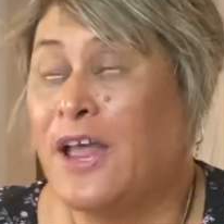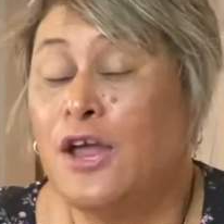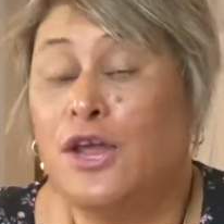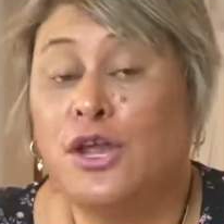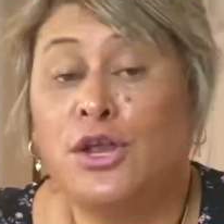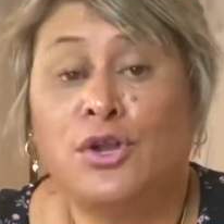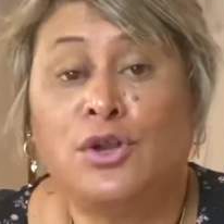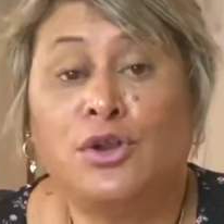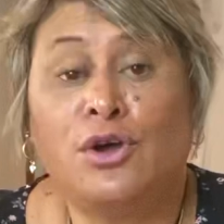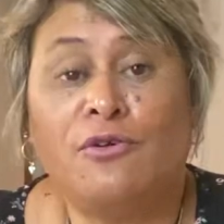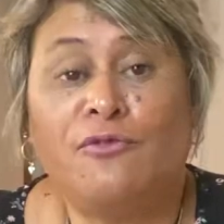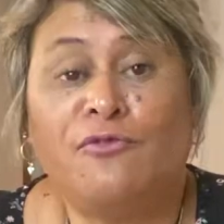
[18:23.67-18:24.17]

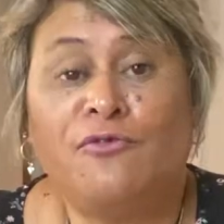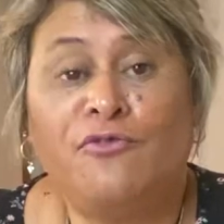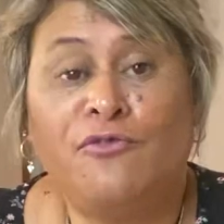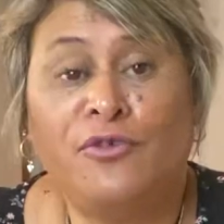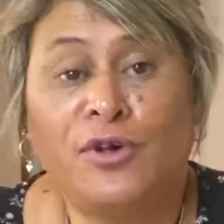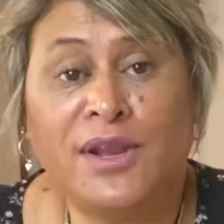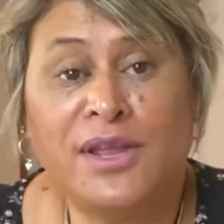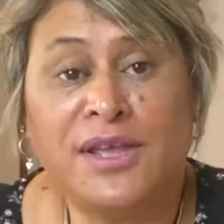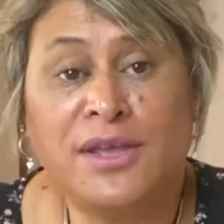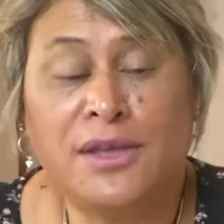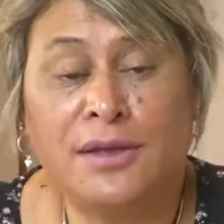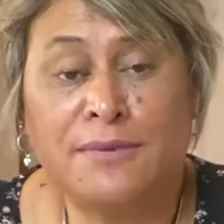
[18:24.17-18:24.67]
not
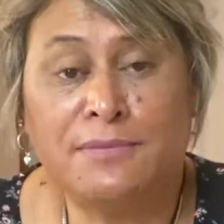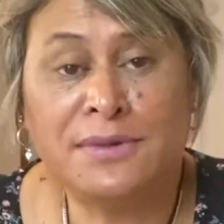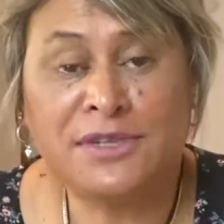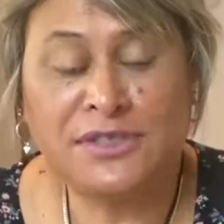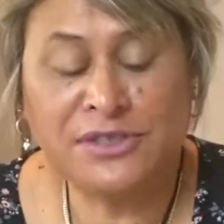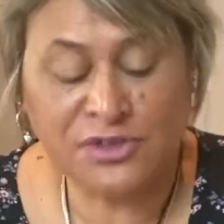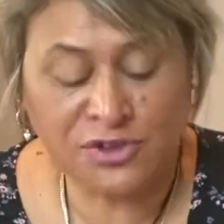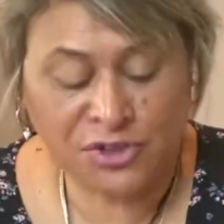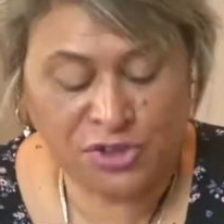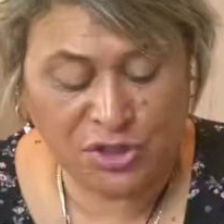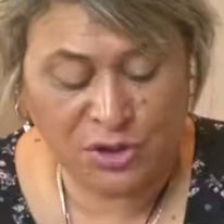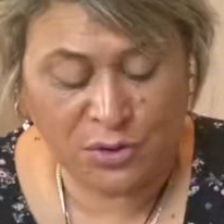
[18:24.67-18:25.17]
fully
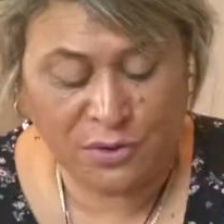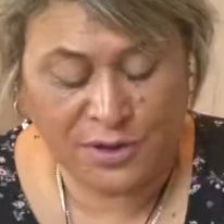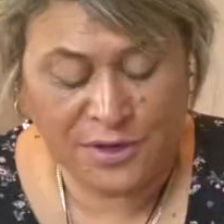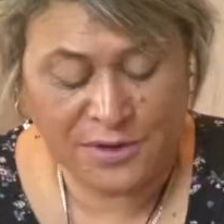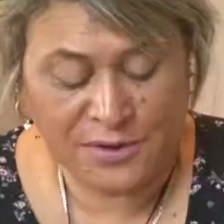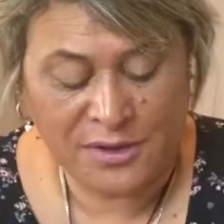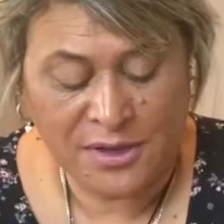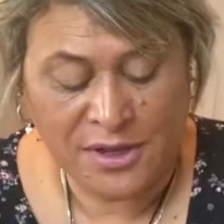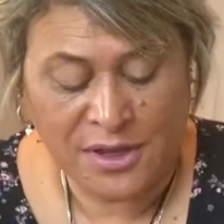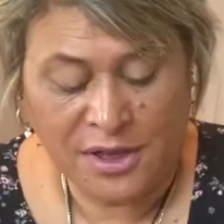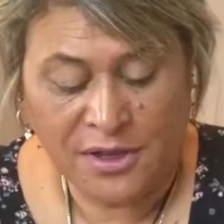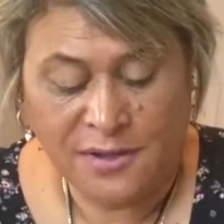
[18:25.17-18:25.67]
committed to
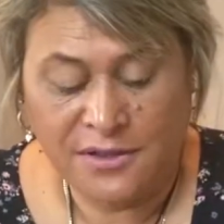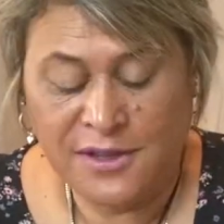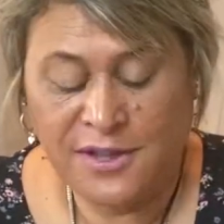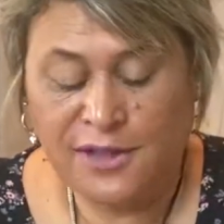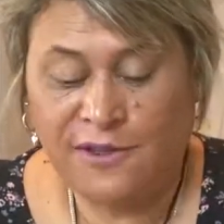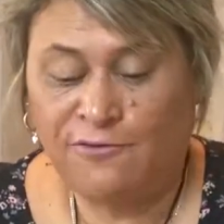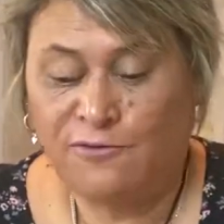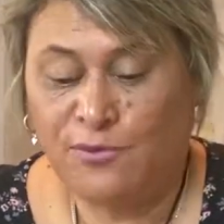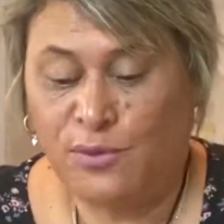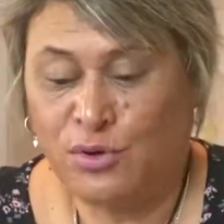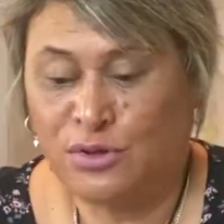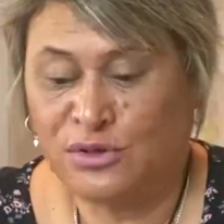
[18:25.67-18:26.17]
it.
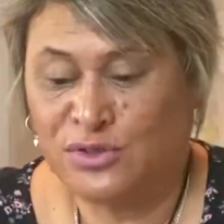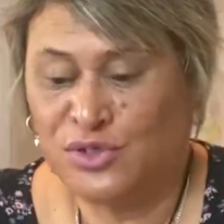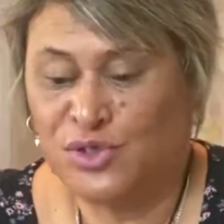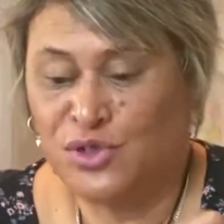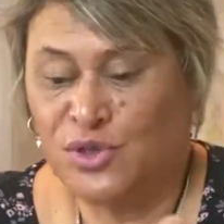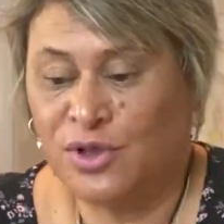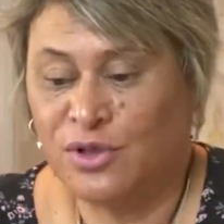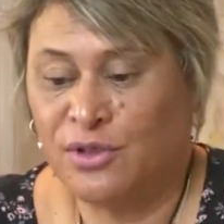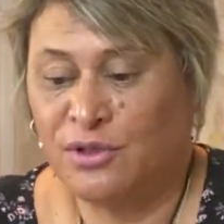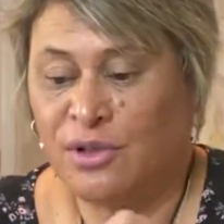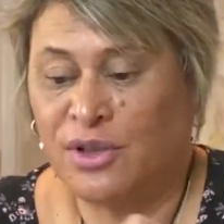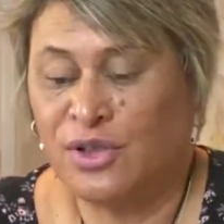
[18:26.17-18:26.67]
Therefore, it's
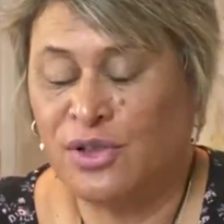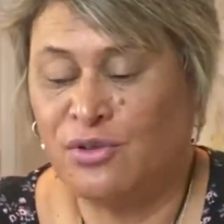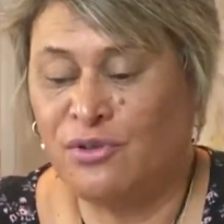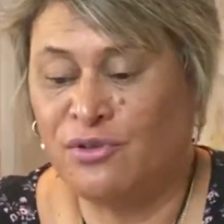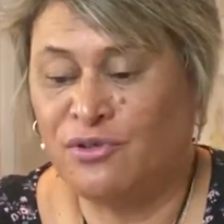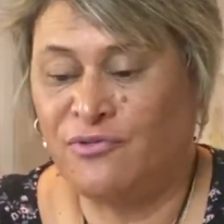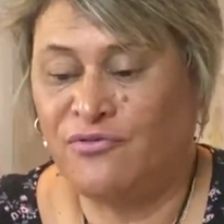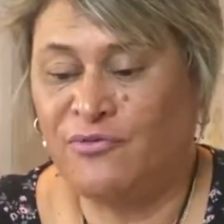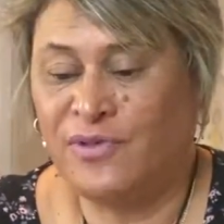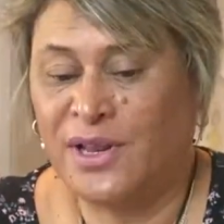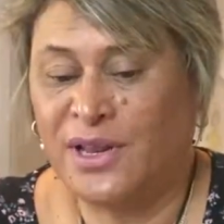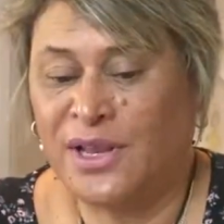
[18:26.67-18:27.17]
not like
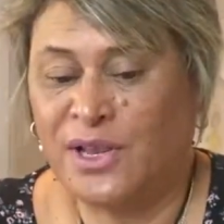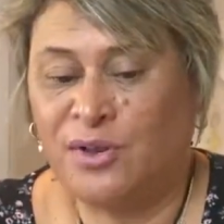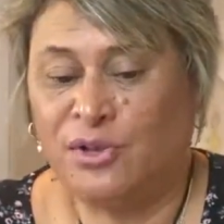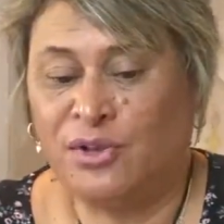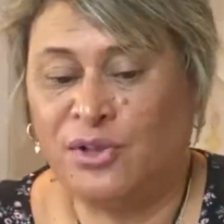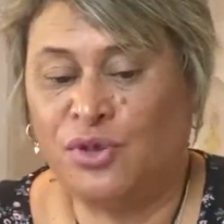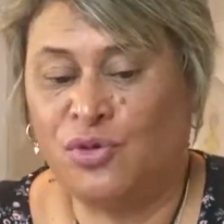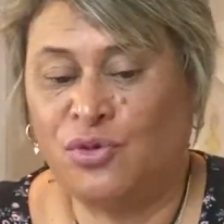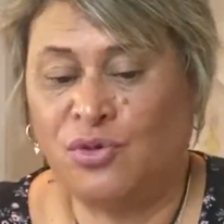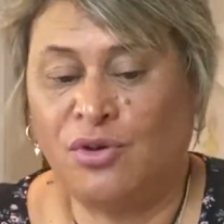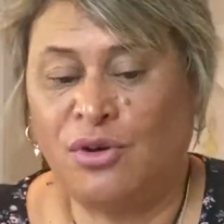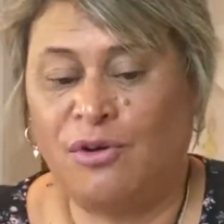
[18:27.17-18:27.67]
you're feeling
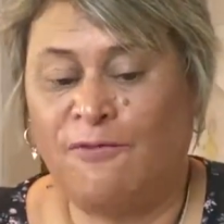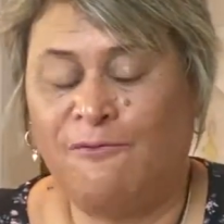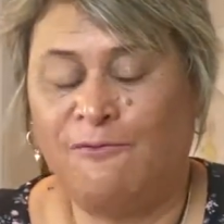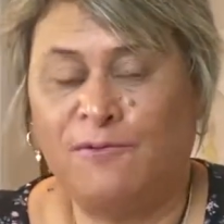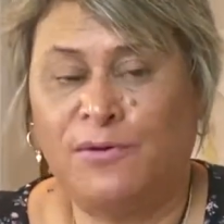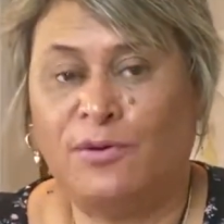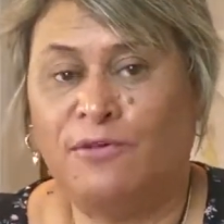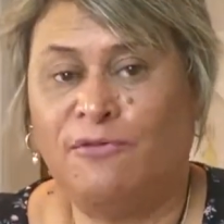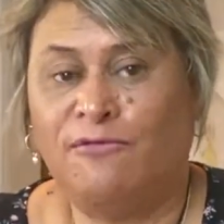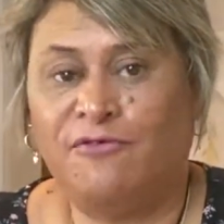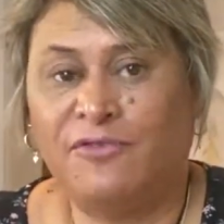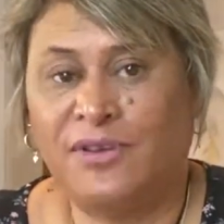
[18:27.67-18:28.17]
like you're not
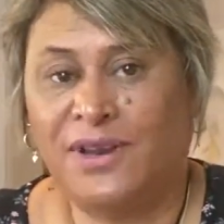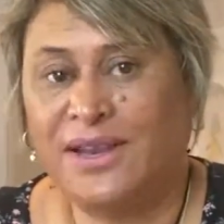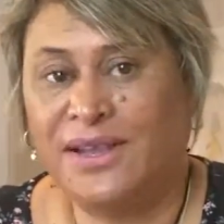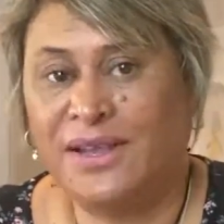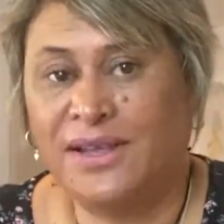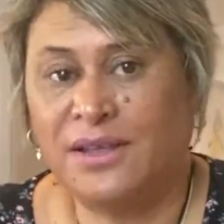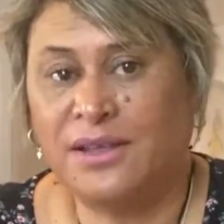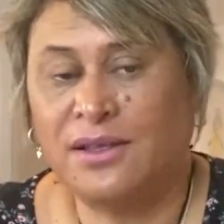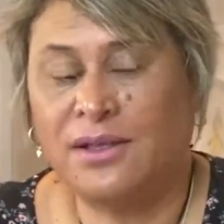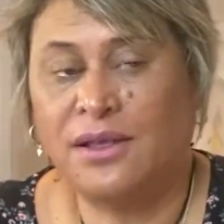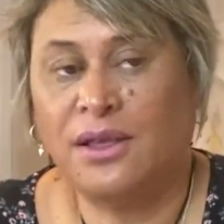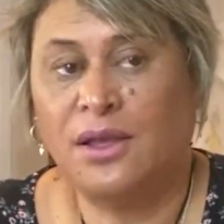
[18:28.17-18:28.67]

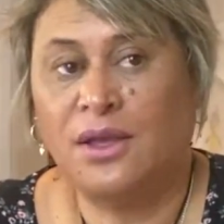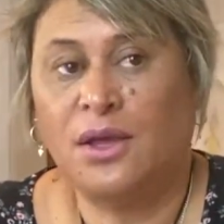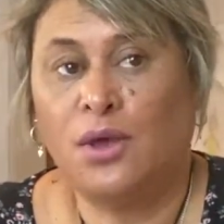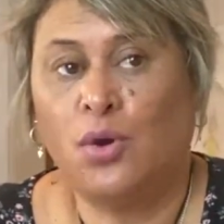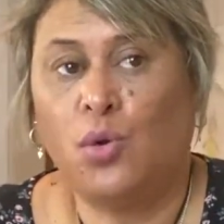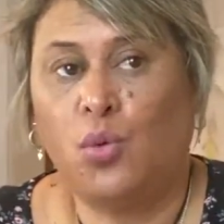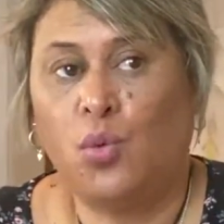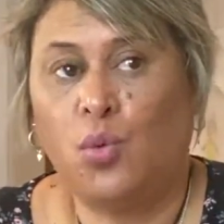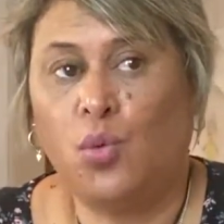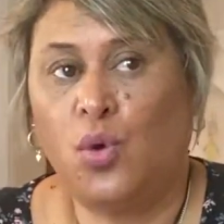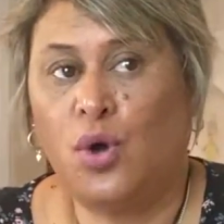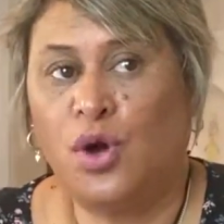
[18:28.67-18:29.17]
fulfilling
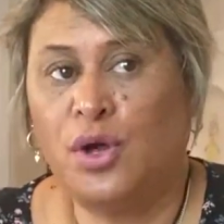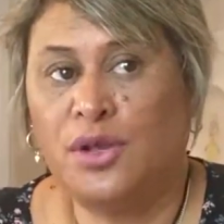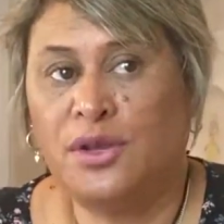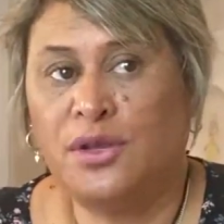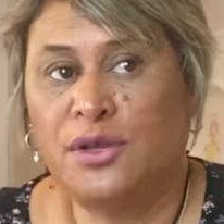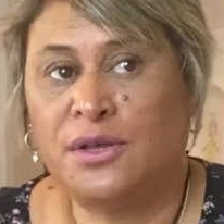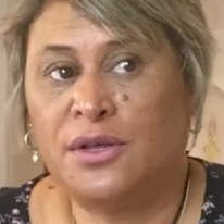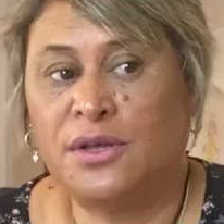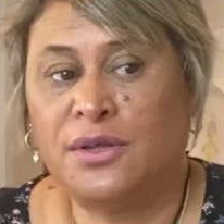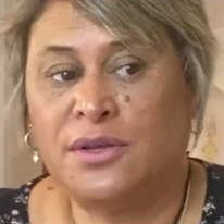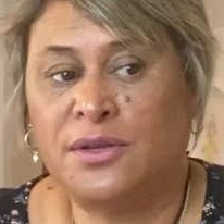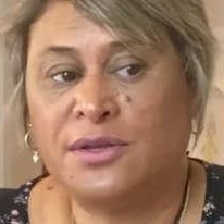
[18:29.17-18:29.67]
what
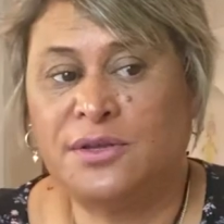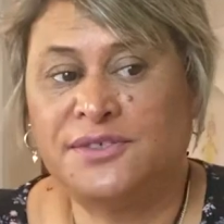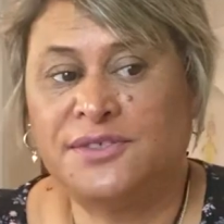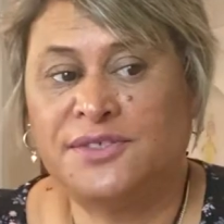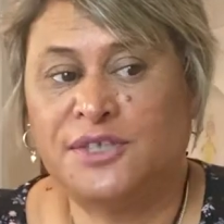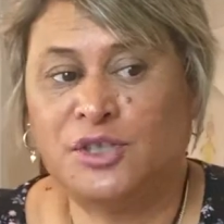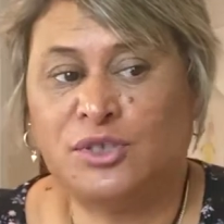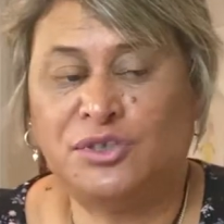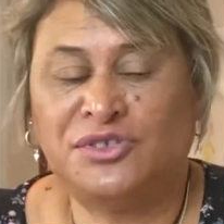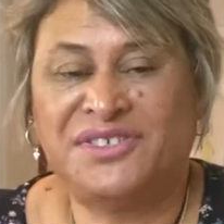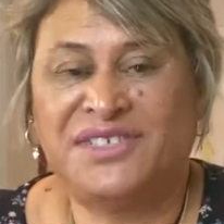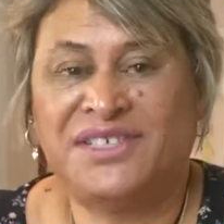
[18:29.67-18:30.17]
it is
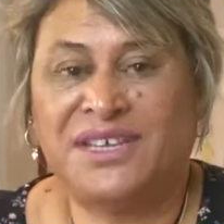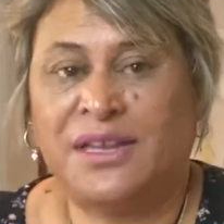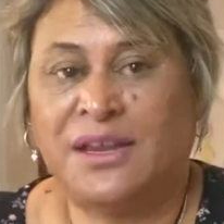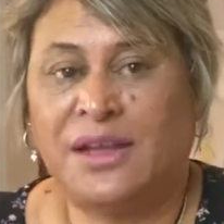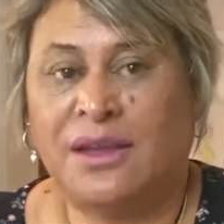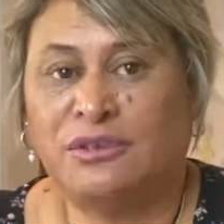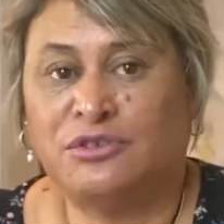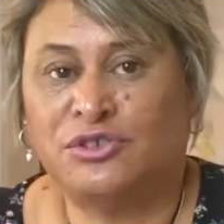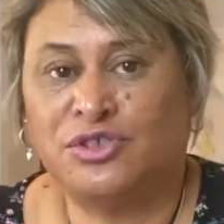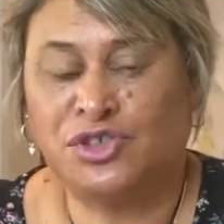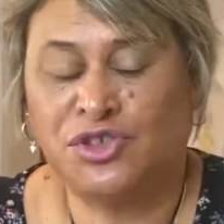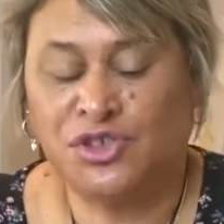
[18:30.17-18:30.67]
that you set
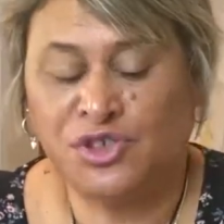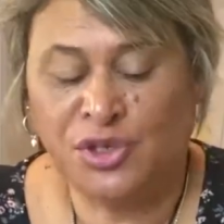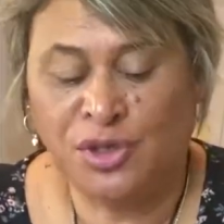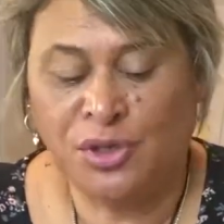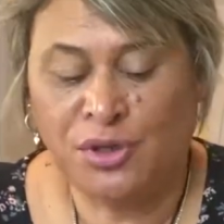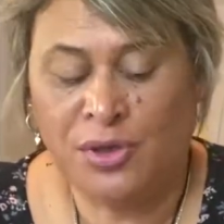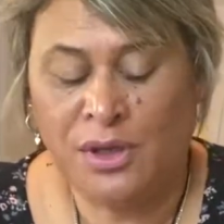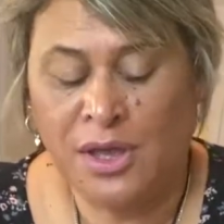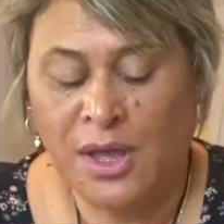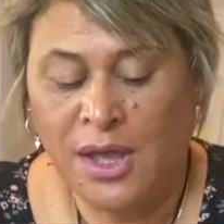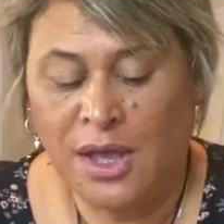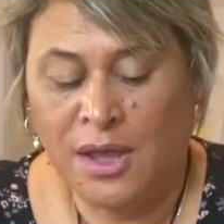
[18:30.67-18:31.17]
out to
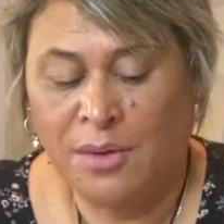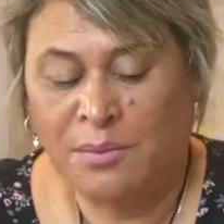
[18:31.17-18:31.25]
do.